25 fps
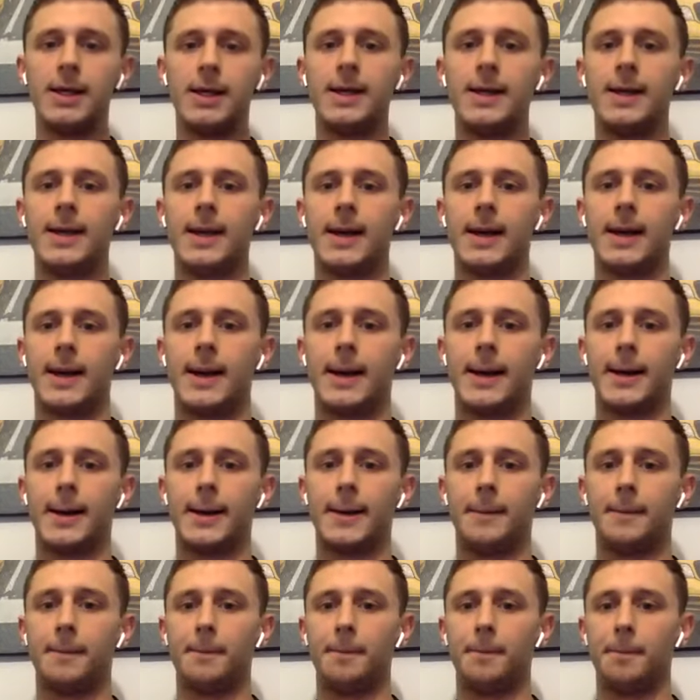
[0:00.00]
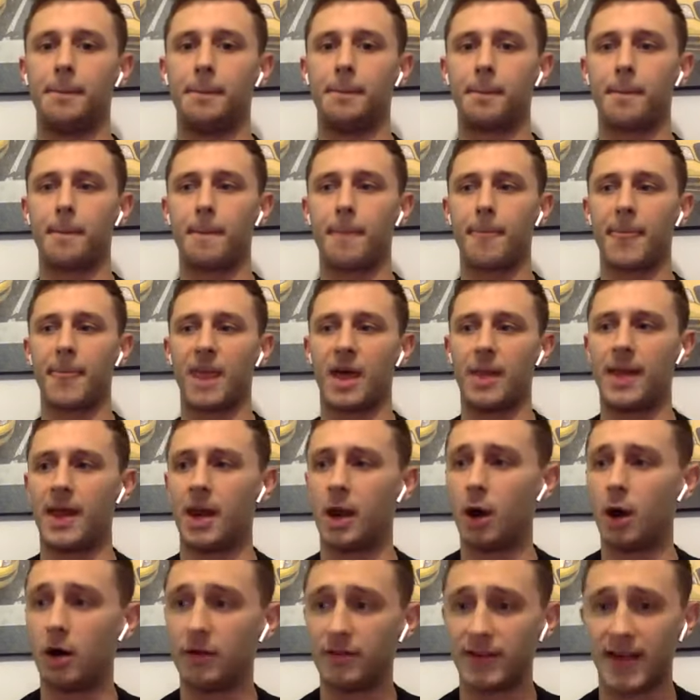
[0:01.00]
And then a
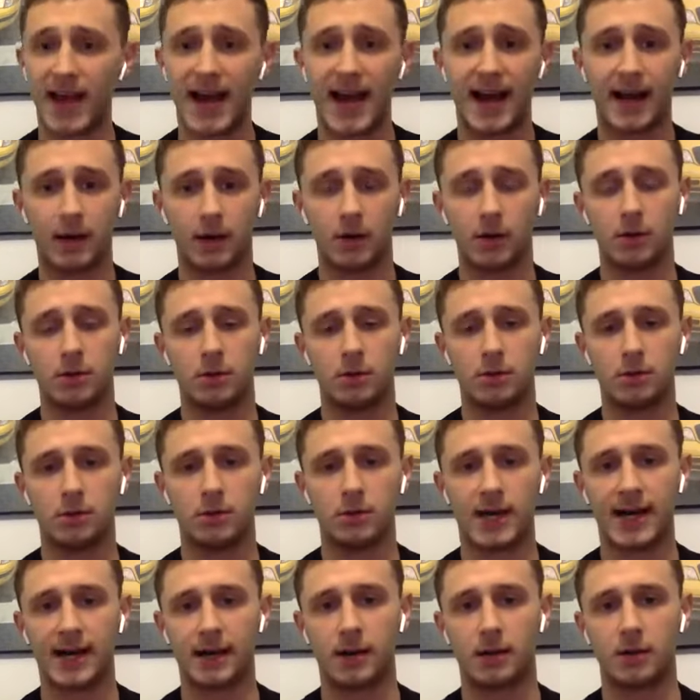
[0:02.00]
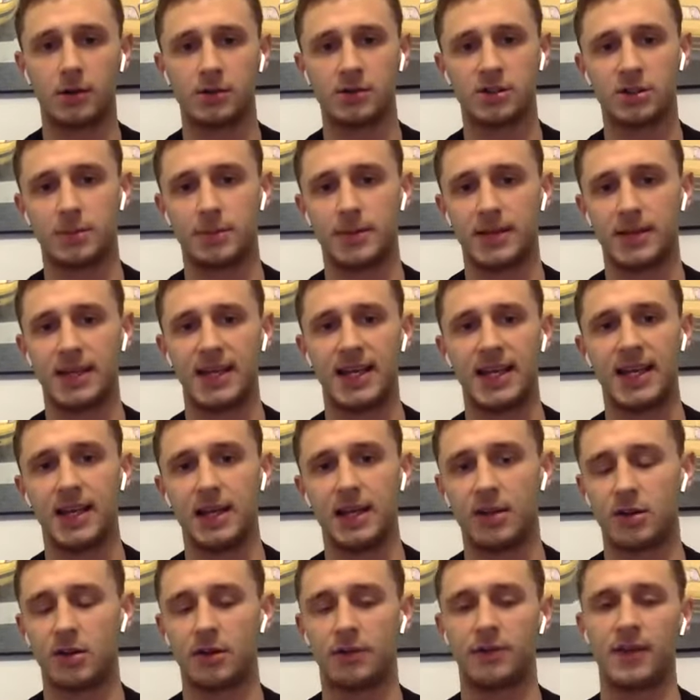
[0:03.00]
lot of like ankle stability,
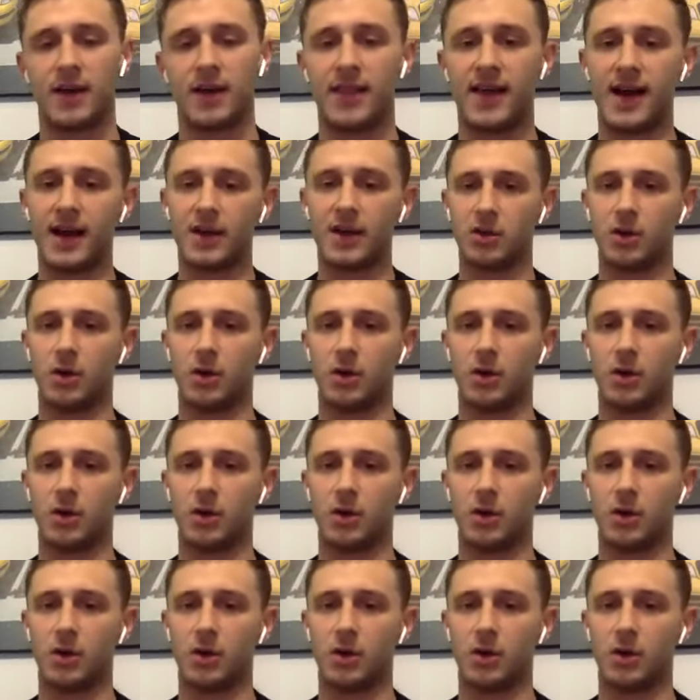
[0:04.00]
stuff like that.